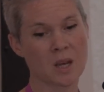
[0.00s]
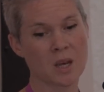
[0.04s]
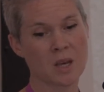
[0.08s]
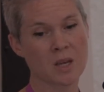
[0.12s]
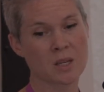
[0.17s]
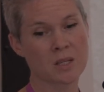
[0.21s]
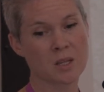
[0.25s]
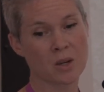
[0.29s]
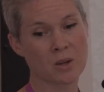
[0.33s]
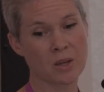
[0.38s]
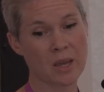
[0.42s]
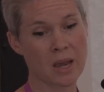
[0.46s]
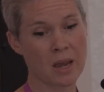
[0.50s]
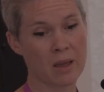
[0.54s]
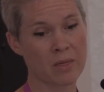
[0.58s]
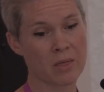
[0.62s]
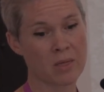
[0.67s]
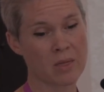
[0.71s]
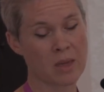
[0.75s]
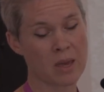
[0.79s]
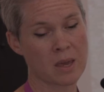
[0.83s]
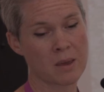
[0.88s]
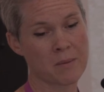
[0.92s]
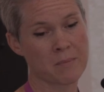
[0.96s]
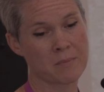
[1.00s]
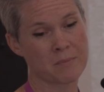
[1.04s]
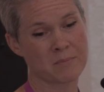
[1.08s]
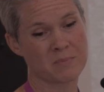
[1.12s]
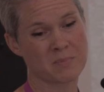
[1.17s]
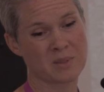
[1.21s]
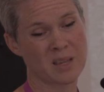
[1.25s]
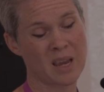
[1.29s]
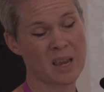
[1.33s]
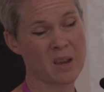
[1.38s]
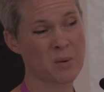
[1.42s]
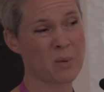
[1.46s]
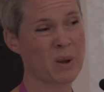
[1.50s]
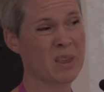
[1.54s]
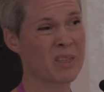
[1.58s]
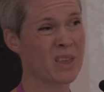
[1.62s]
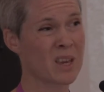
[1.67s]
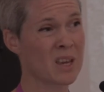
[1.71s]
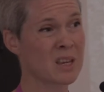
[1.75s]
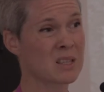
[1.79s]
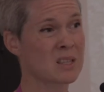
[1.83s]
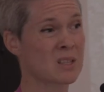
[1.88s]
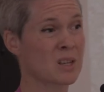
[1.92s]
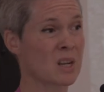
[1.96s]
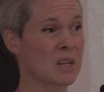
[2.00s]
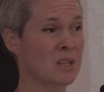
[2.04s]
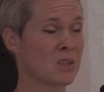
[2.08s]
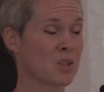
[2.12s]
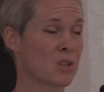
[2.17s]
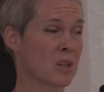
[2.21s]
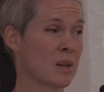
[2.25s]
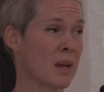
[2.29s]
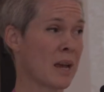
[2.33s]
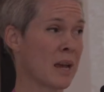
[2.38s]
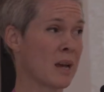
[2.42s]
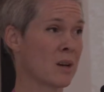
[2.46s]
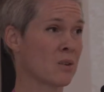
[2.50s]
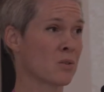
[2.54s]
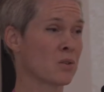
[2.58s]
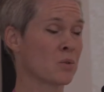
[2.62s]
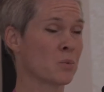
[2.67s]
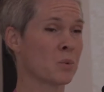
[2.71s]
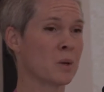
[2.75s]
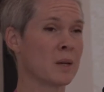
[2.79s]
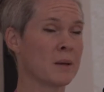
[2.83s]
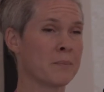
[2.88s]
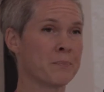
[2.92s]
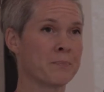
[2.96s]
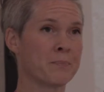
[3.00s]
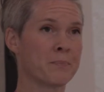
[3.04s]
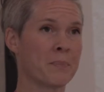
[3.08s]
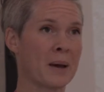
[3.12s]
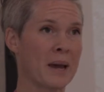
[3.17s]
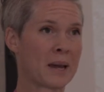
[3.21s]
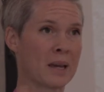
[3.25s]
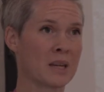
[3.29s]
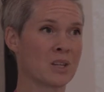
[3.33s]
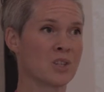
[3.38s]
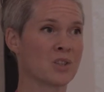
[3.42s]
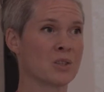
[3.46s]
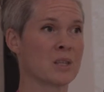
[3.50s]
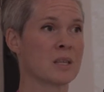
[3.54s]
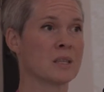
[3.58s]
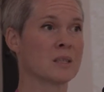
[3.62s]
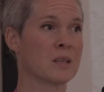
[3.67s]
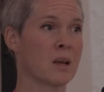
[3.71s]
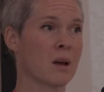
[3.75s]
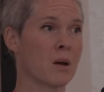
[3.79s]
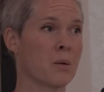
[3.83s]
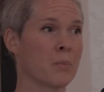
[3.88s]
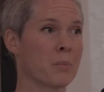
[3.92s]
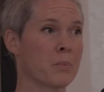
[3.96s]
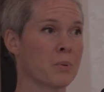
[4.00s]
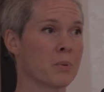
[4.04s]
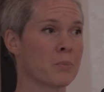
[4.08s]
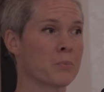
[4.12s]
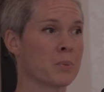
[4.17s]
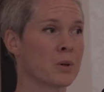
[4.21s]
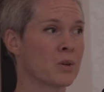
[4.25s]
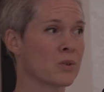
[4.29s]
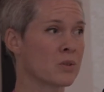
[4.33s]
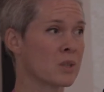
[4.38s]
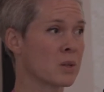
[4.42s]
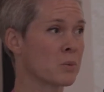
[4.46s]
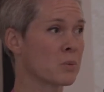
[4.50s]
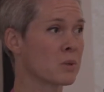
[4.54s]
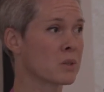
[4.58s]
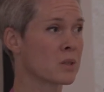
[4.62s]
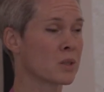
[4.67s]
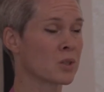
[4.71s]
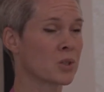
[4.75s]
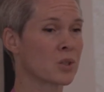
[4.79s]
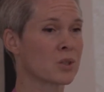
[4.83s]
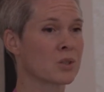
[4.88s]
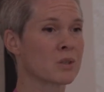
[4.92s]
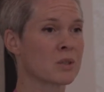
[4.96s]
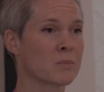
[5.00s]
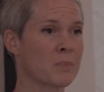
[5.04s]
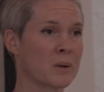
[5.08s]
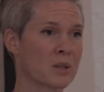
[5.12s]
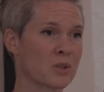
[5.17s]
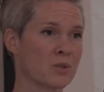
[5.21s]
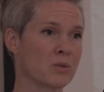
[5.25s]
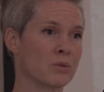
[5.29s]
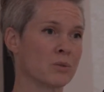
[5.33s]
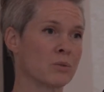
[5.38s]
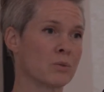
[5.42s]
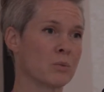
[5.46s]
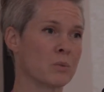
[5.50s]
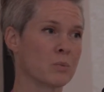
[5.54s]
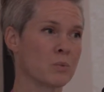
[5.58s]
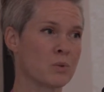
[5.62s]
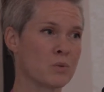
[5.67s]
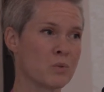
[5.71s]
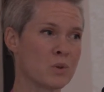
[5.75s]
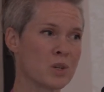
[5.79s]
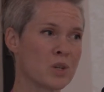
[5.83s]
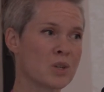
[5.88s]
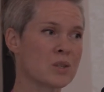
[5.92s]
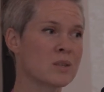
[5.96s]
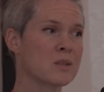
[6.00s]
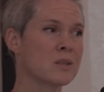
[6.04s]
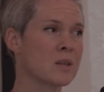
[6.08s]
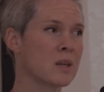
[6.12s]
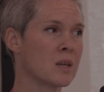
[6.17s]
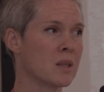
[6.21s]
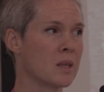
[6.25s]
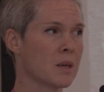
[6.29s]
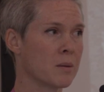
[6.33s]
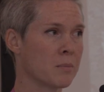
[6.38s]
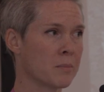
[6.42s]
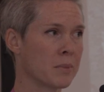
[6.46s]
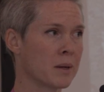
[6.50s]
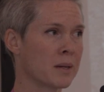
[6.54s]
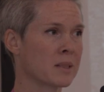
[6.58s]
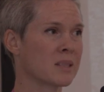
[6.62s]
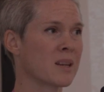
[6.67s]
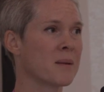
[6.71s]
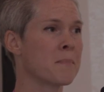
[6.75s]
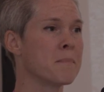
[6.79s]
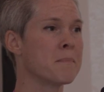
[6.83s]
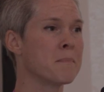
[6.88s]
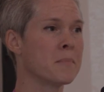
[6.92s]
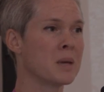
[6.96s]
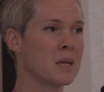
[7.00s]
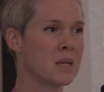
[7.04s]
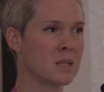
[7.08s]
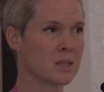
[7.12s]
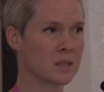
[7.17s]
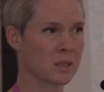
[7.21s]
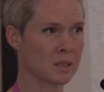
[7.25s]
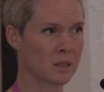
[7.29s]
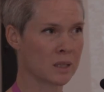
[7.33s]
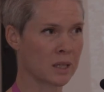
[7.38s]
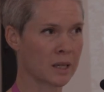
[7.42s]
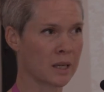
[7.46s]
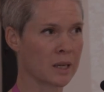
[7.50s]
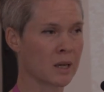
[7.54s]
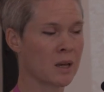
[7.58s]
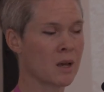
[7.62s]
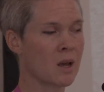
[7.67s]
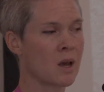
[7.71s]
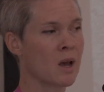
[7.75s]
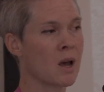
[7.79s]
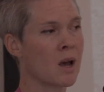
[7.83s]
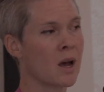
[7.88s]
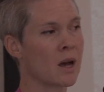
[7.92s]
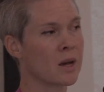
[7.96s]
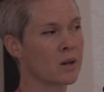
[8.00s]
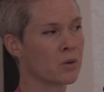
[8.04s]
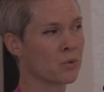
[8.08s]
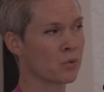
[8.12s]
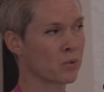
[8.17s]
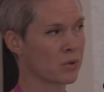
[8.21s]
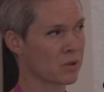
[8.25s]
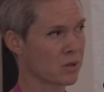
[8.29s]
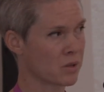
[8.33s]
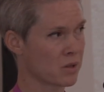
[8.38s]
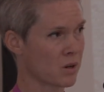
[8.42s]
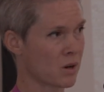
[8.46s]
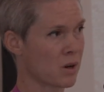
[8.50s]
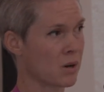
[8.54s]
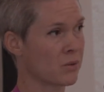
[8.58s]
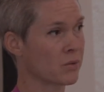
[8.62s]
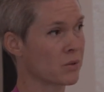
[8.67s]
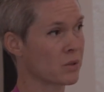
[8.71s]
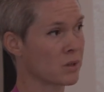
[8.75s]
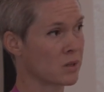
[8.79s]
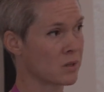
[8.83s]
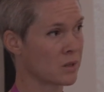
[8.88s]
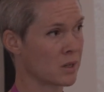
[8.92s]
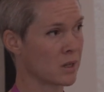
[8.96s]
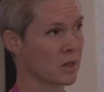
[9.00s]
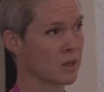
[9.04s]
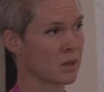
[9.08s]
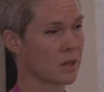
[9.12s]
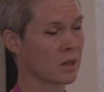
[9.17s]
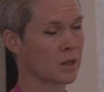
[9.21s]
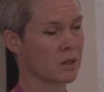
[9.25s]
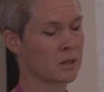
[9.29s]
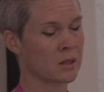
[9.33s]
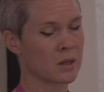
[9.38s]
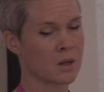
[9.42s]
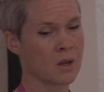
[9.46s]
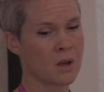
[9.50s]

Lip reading: So yeah, the takeaway thing is to how do we package this up, because it was such a special, you could see the impact immediately, and all the staff could see that.